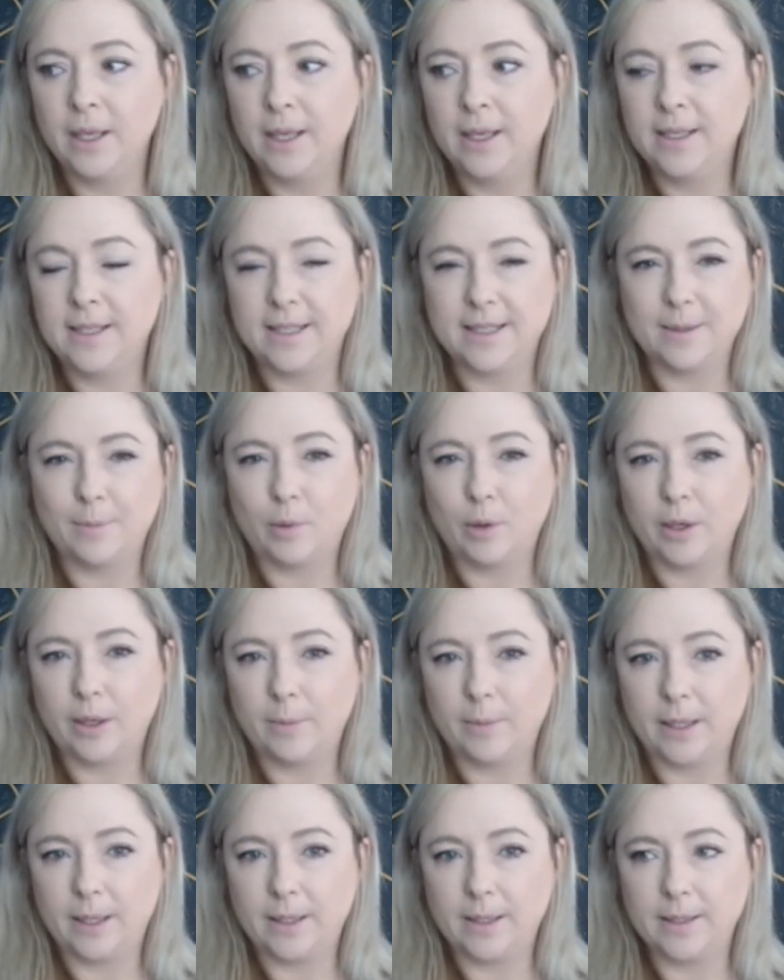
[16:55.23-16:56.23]

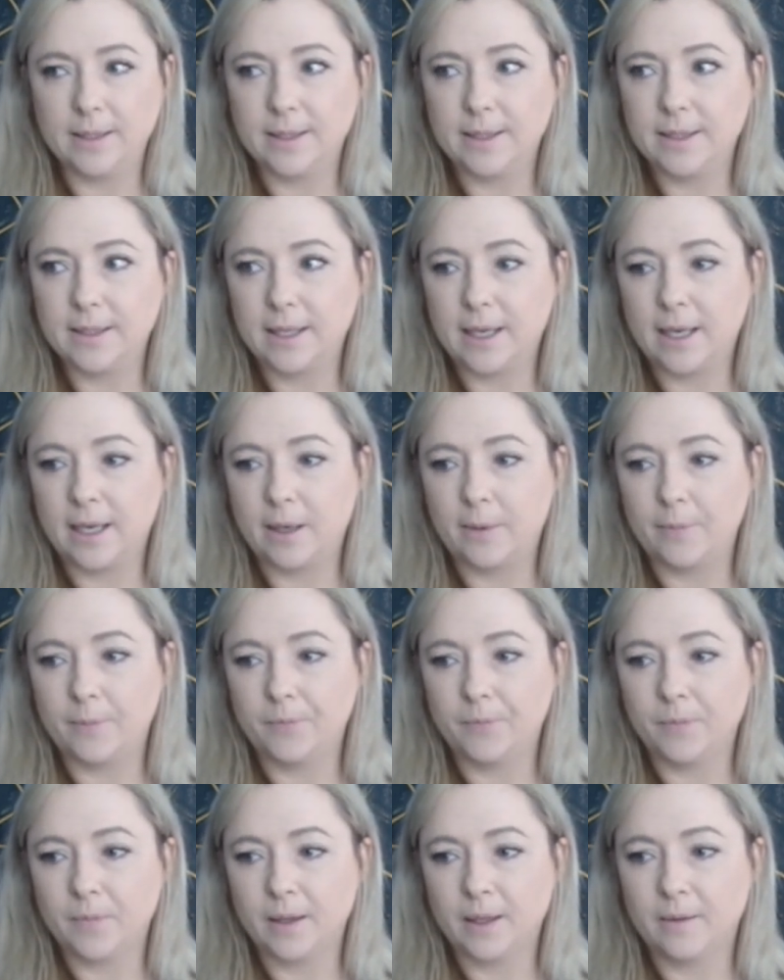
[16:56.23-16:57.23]
disappointment.
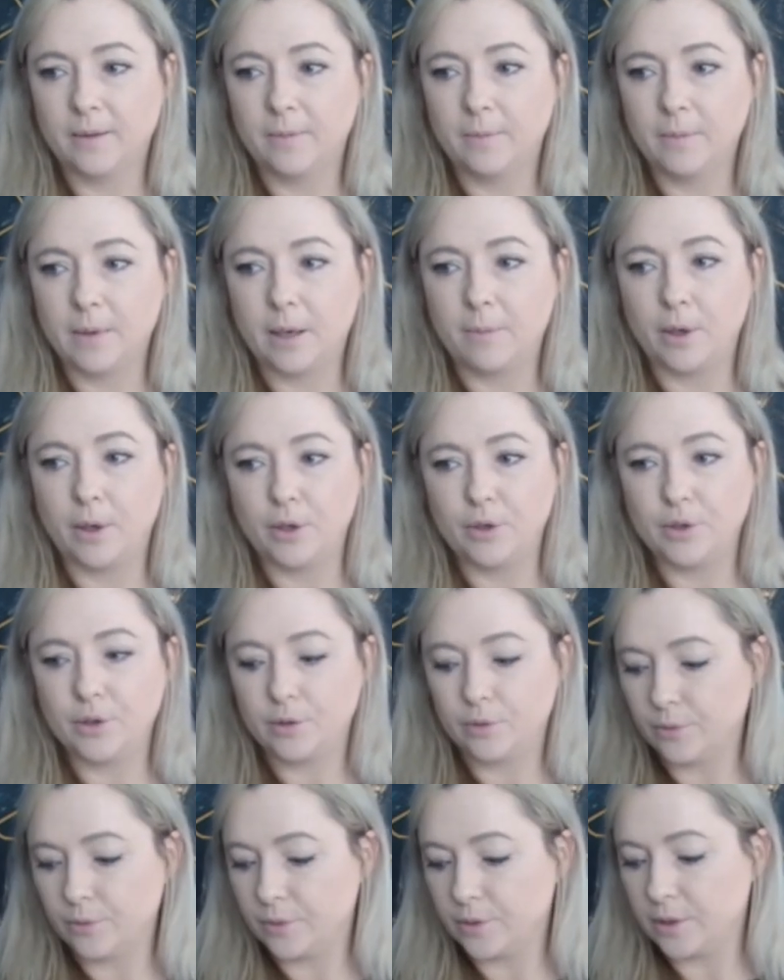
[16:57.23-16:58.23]

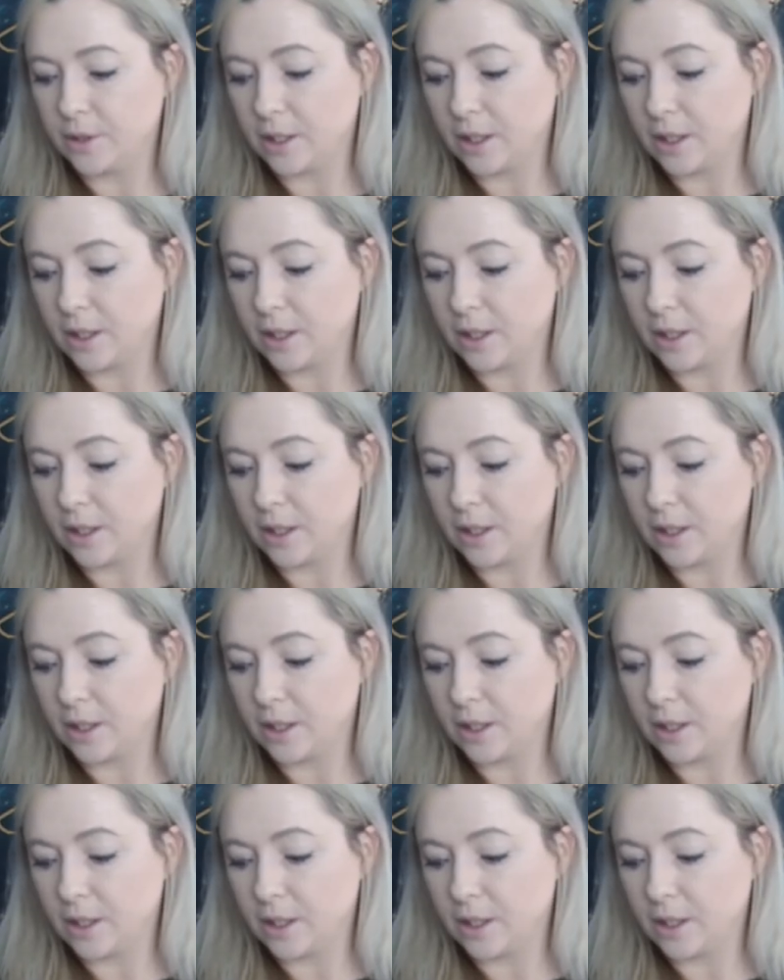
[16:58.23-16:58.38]
Emotionals.